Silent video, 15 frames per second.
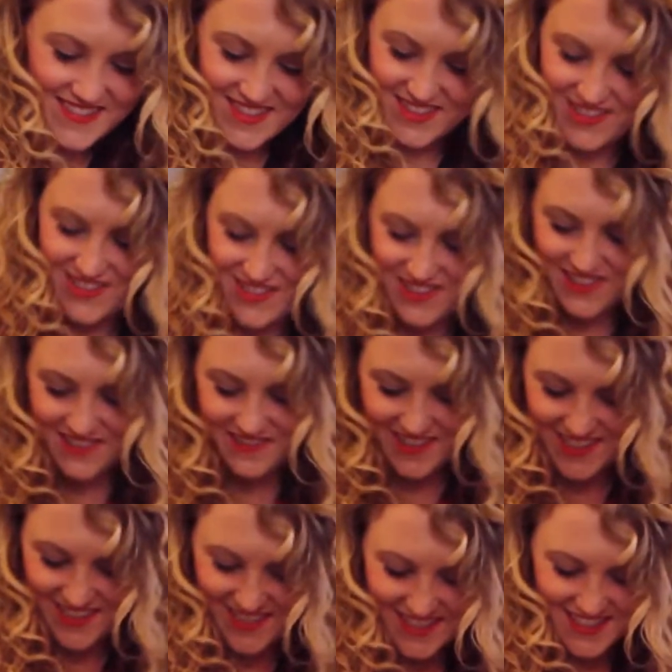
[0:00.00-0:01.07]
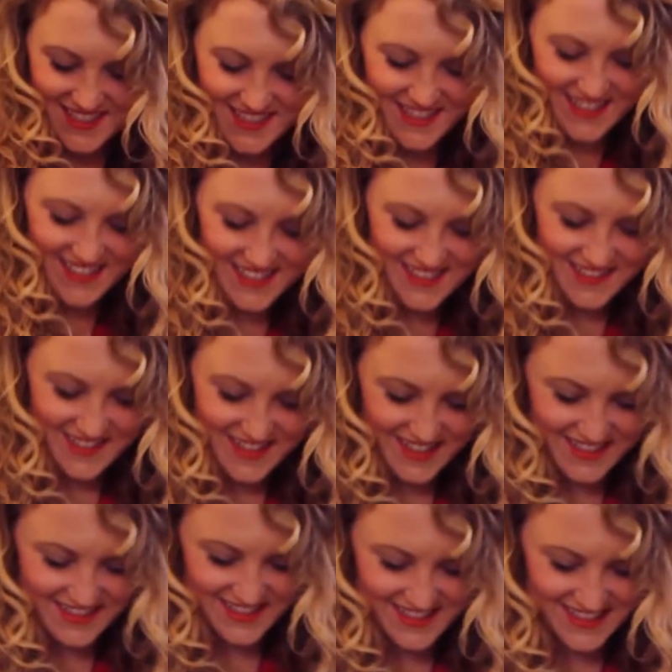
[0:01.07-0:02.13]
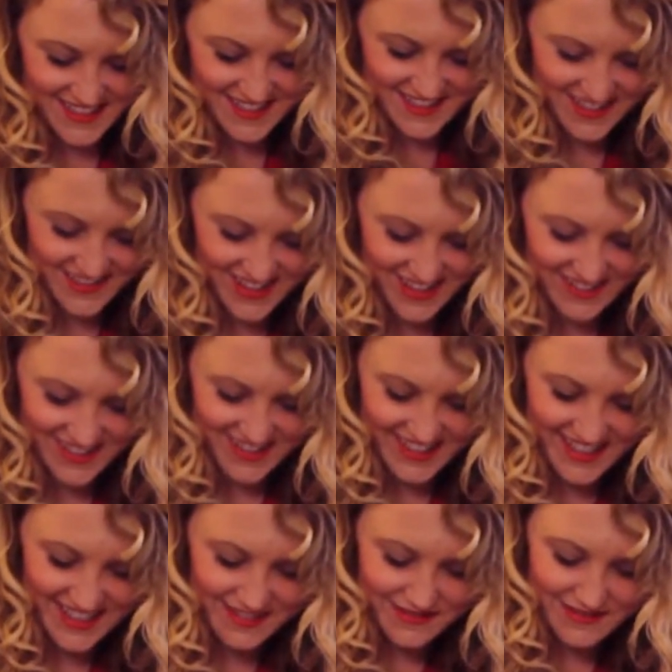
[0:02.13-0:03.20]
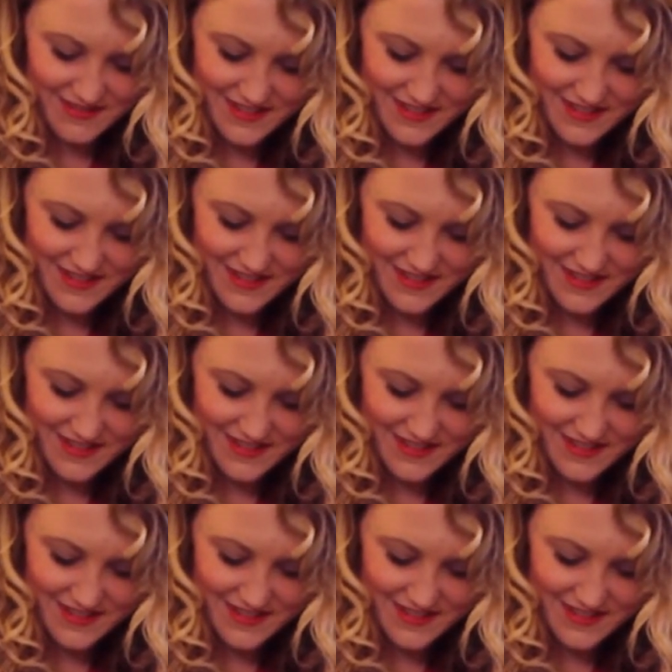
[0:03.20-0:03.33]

There's certain words that I still can't say because they make me laugh.